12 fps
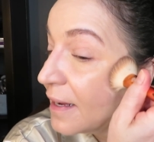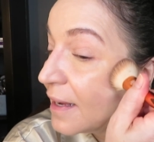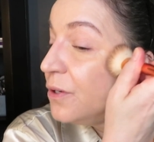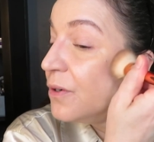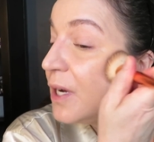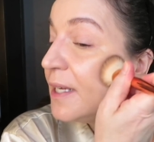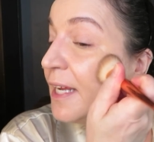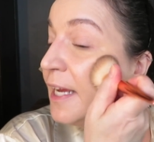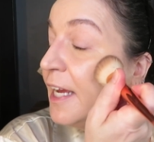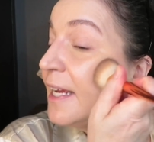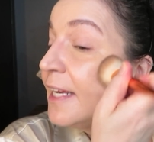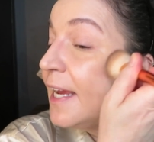You
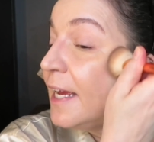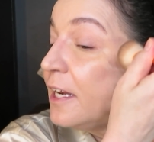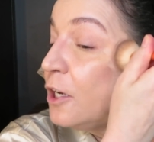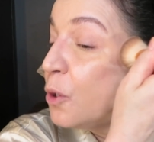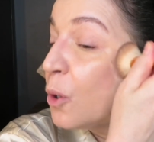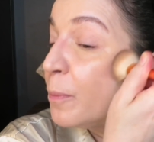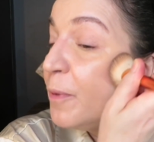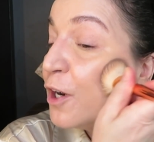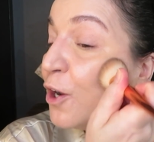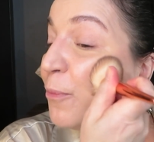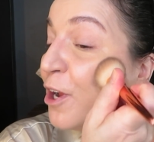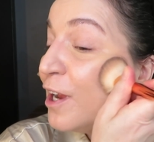get your
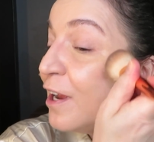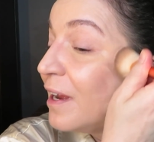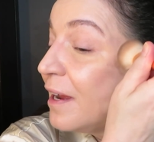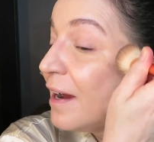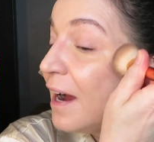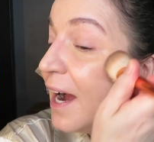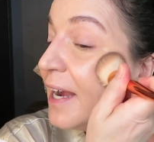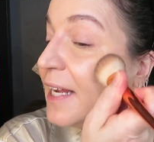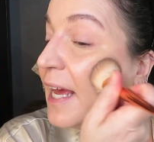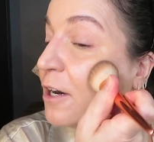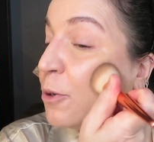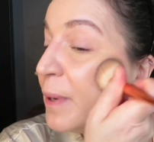
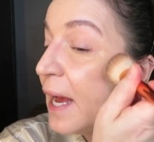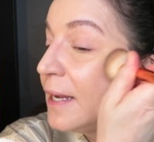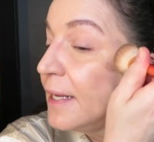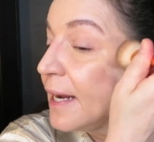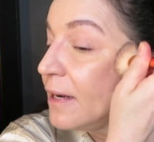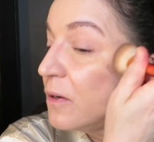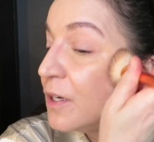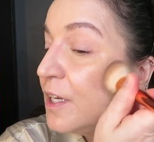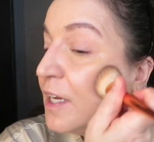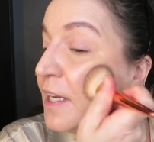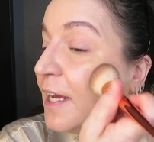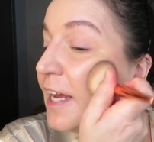highlighter palette out
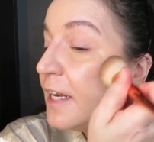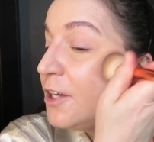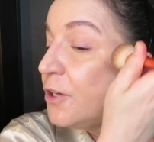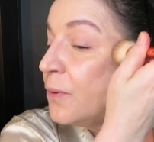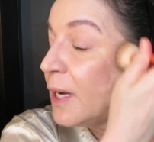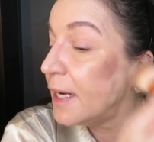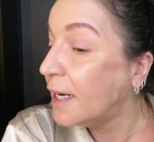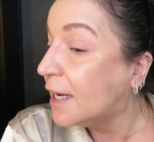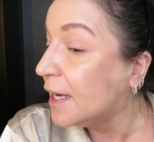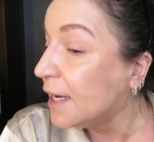and do it.